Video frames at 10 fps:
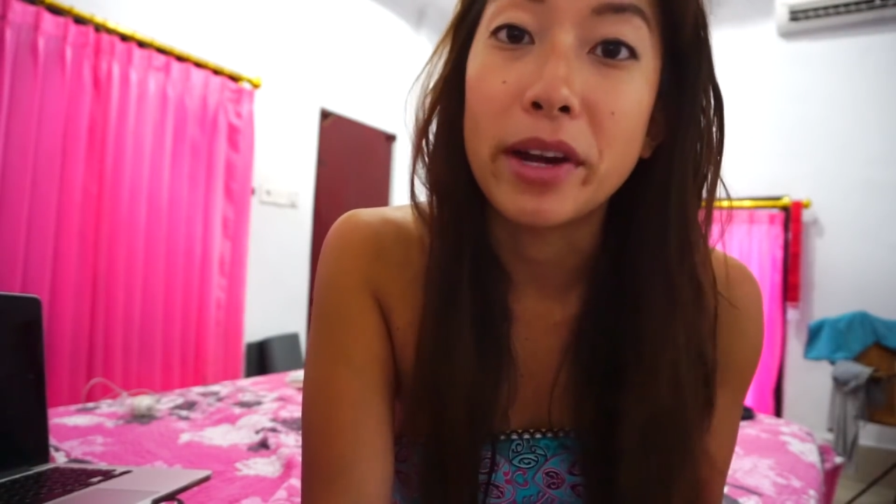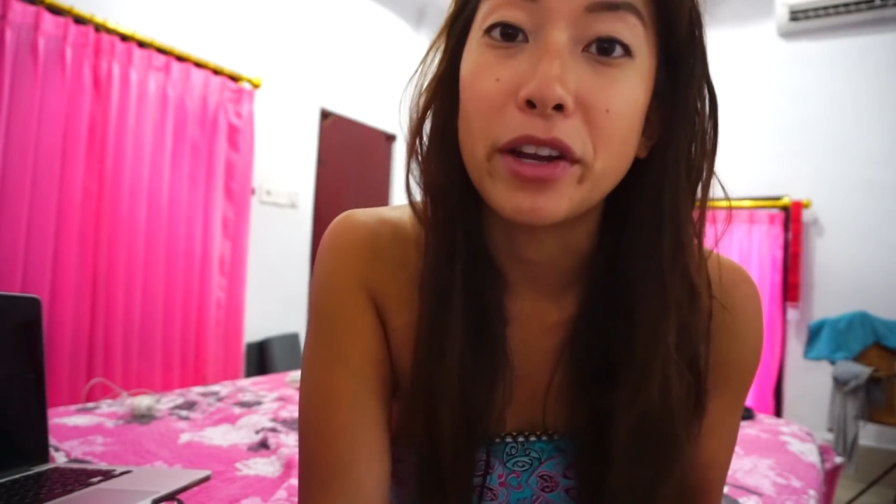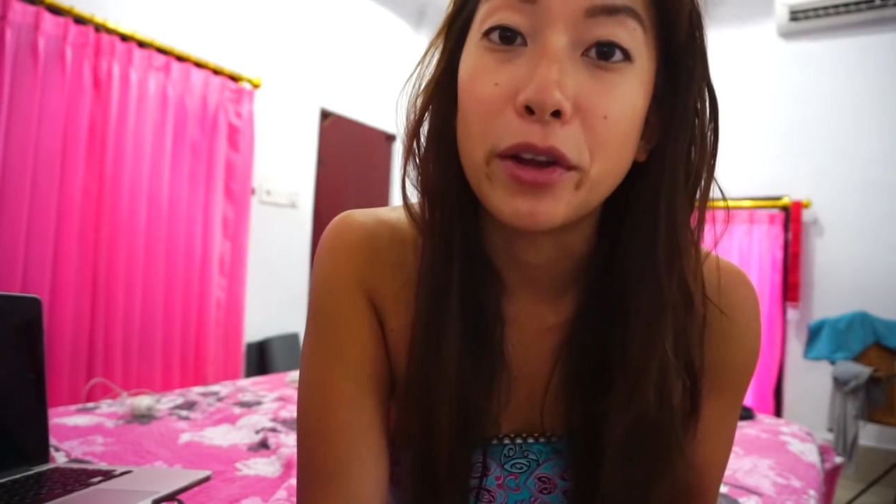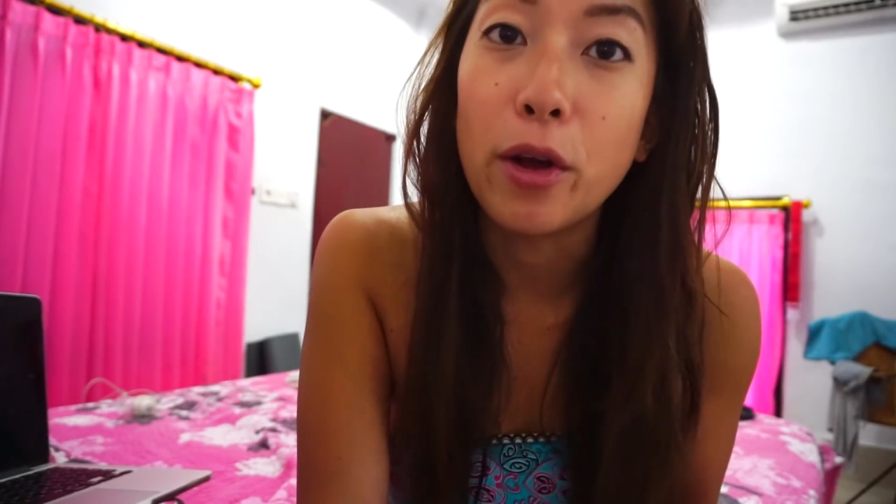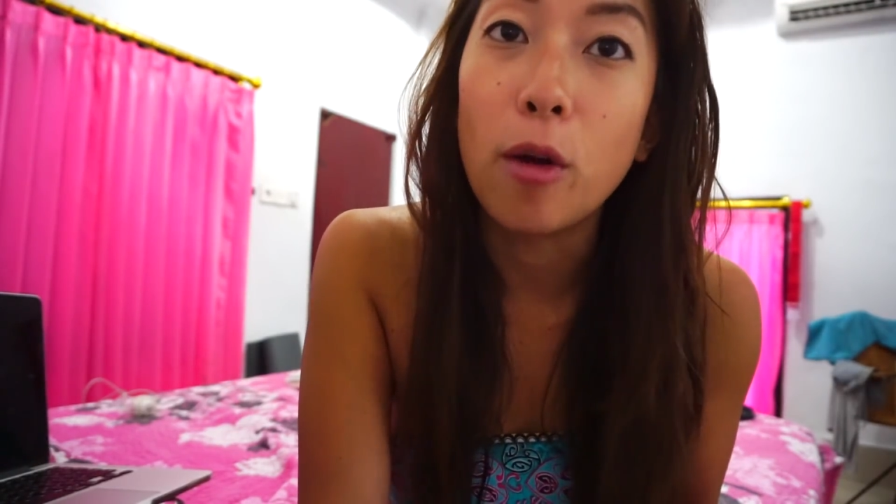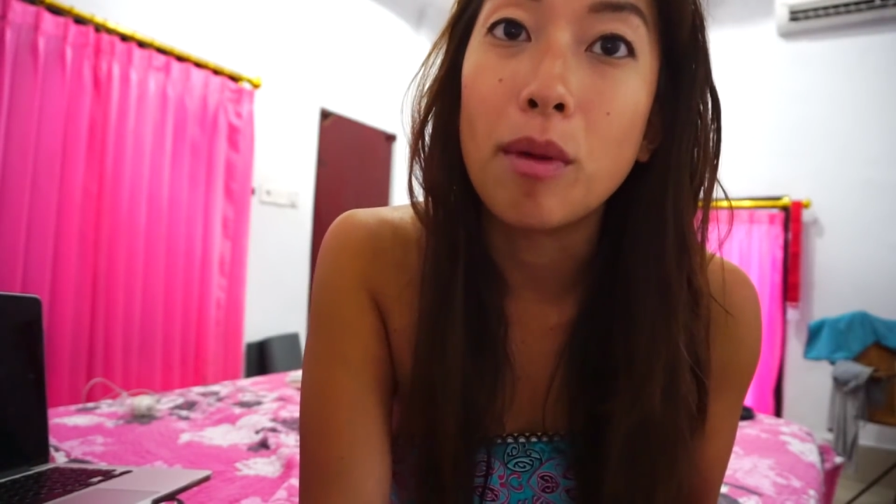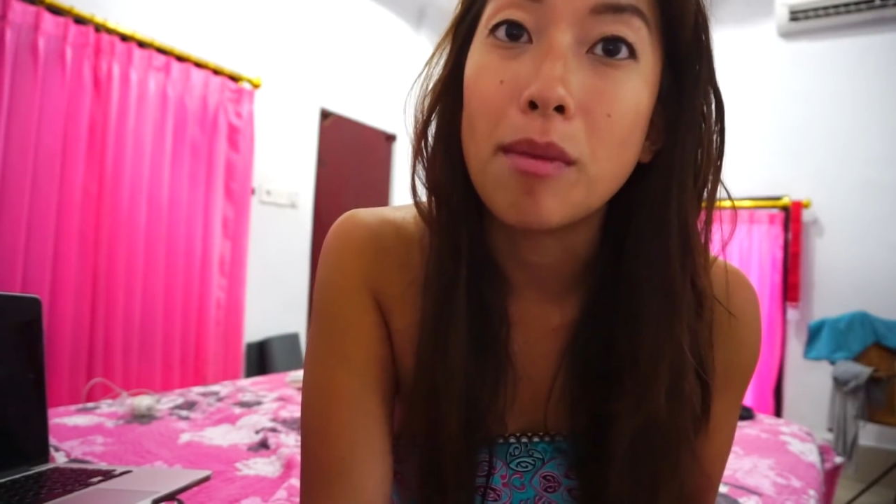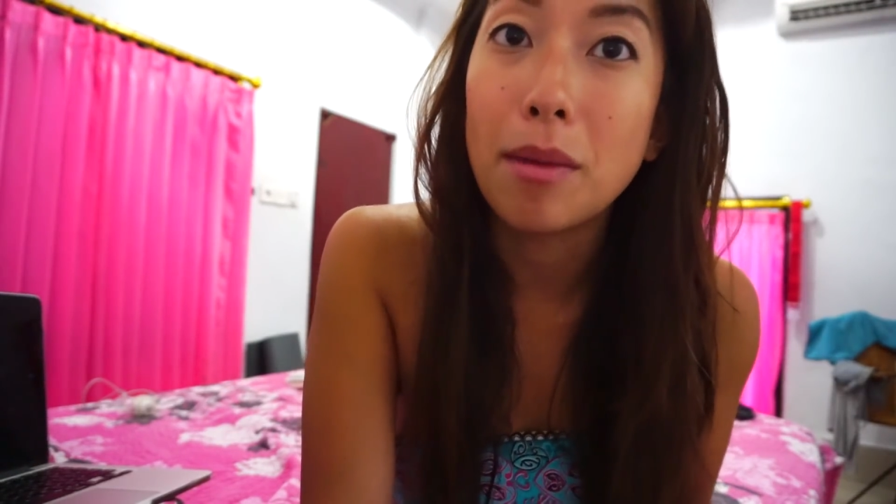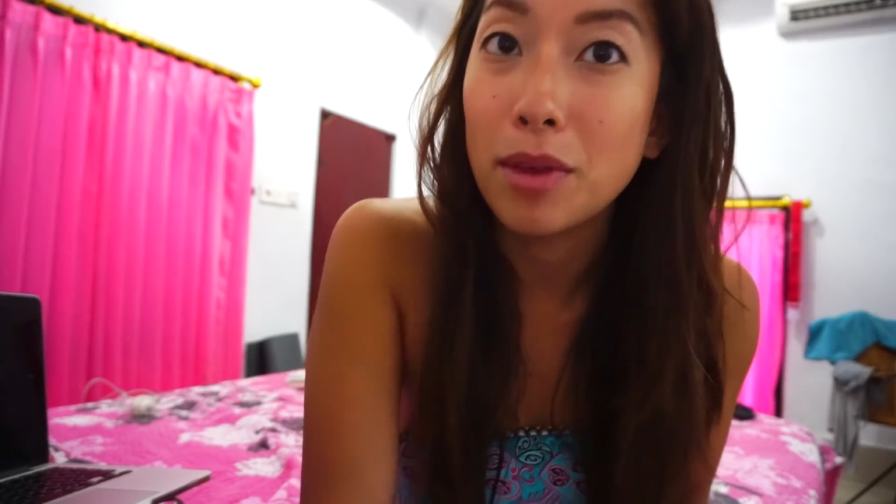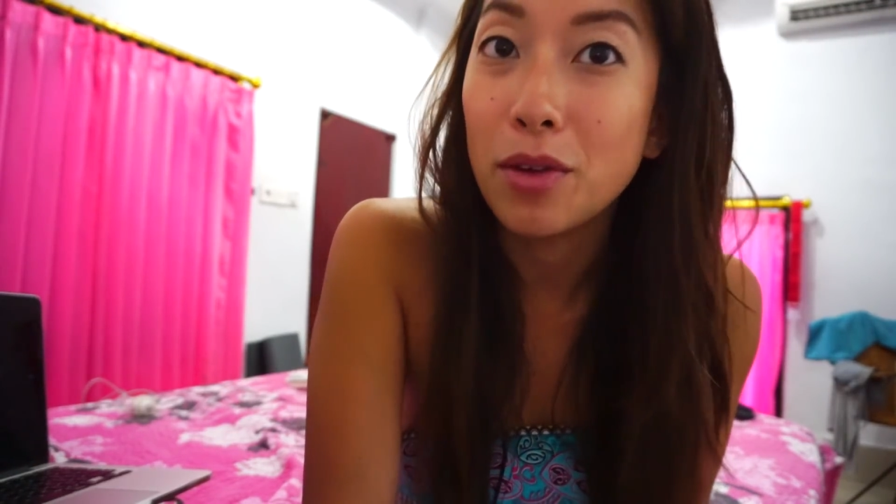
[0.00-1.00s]
ready to go, but
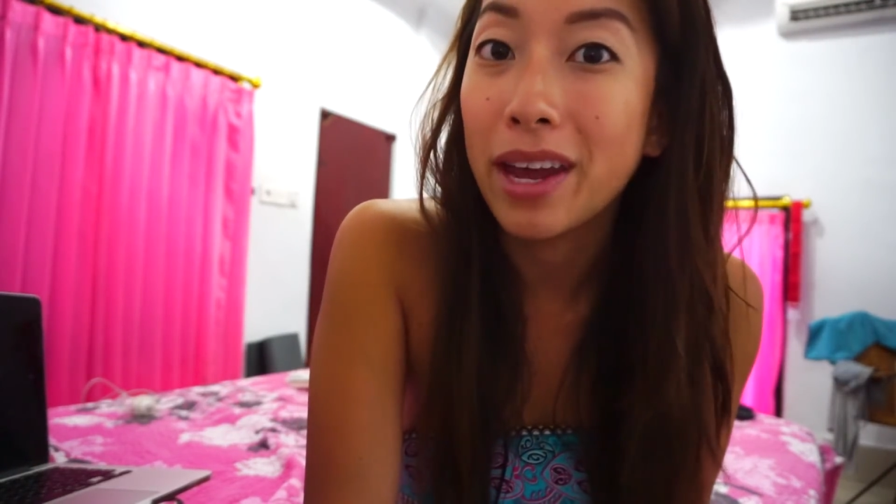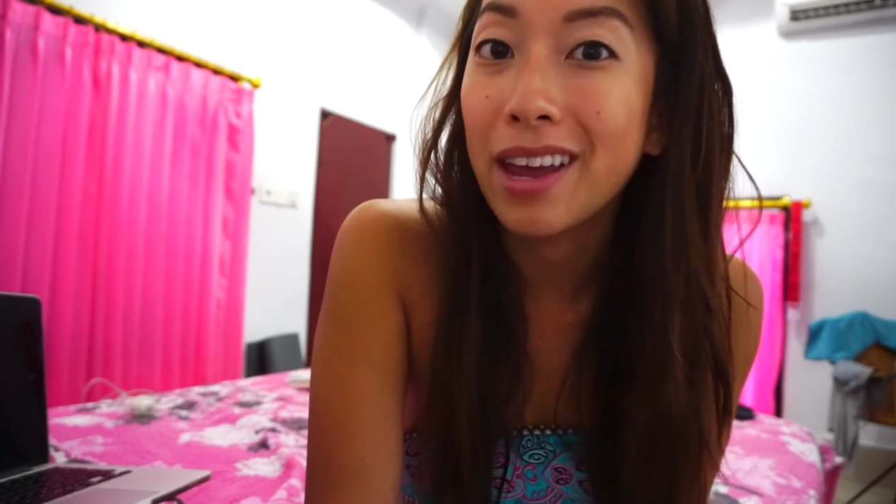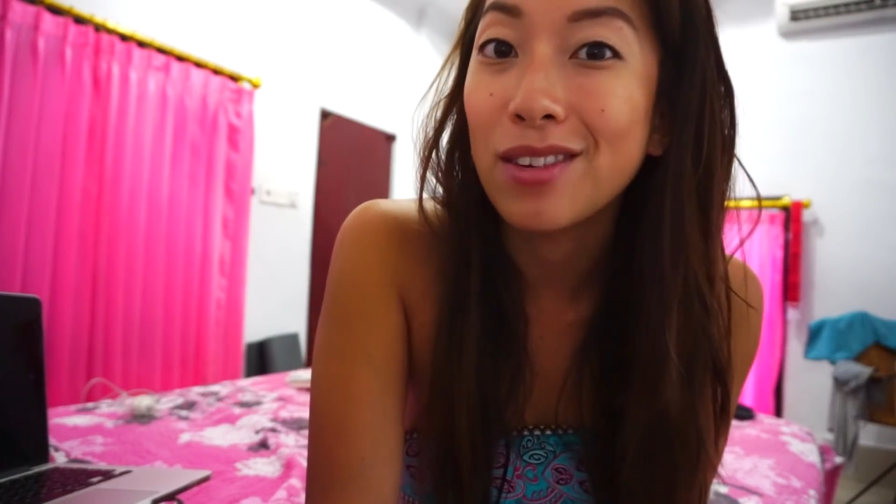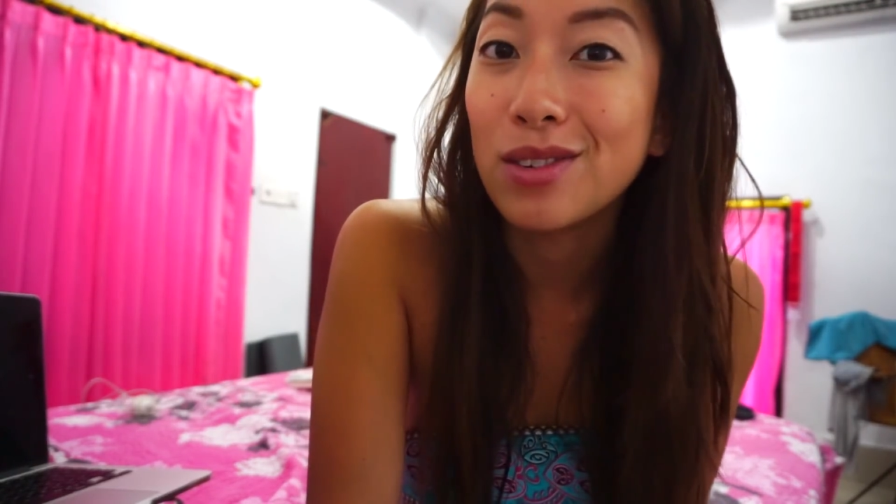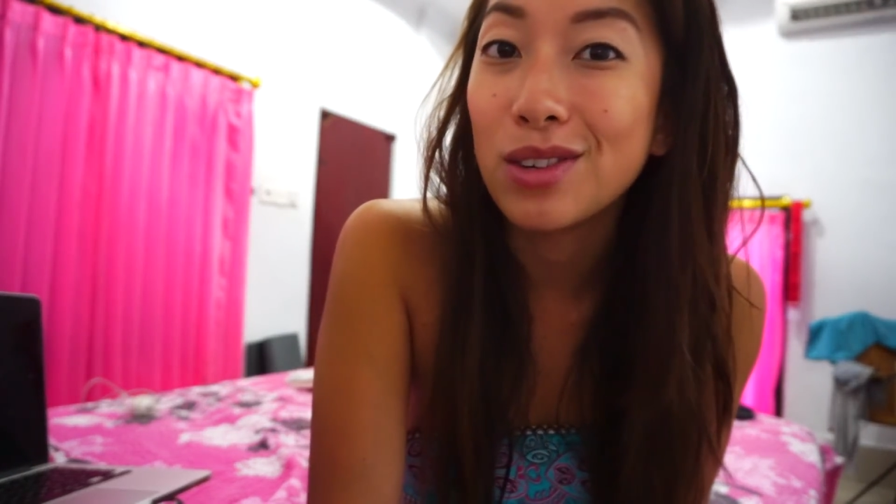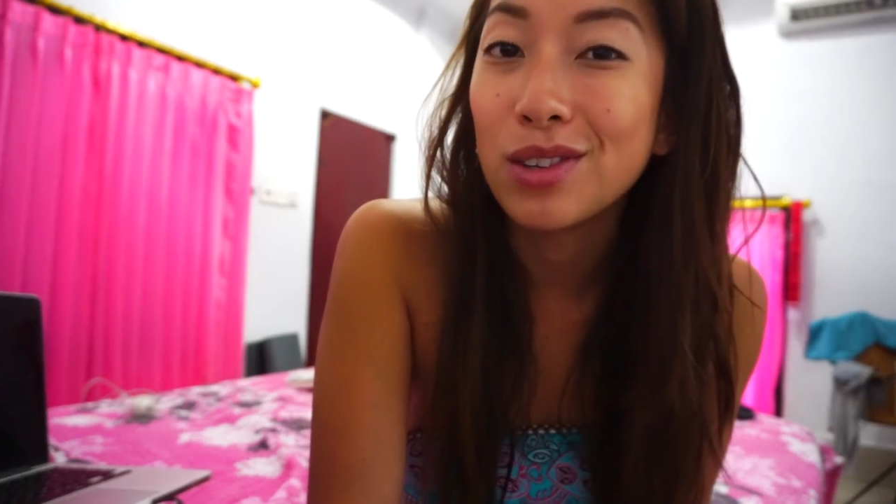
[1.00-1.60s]
maybe you can't